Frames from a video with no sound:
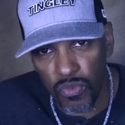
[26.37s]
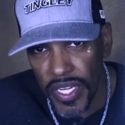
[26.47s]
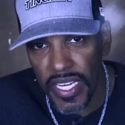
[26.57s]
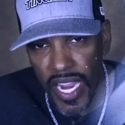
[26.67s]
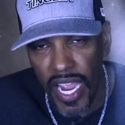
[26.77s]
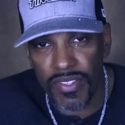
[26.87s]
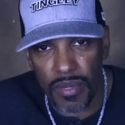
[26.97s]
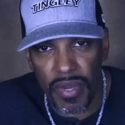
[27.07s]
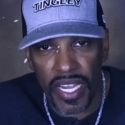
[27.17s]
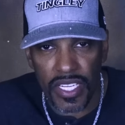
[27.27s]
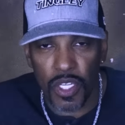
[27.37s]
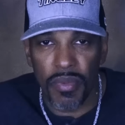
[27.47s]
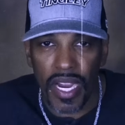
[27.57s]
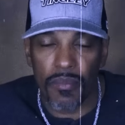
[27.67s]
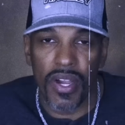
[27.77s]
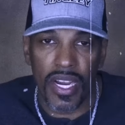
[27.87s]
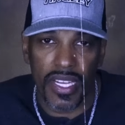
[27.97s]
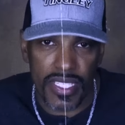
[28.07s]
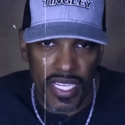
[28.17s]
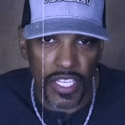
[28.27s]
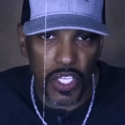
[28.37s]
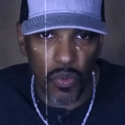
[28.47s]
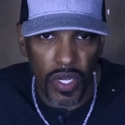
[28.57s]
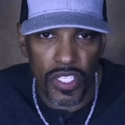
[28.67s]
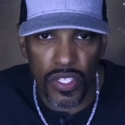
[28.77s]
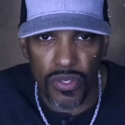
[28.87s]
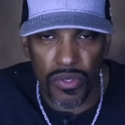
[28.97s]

really have somebody in your back pocket telling you what to do.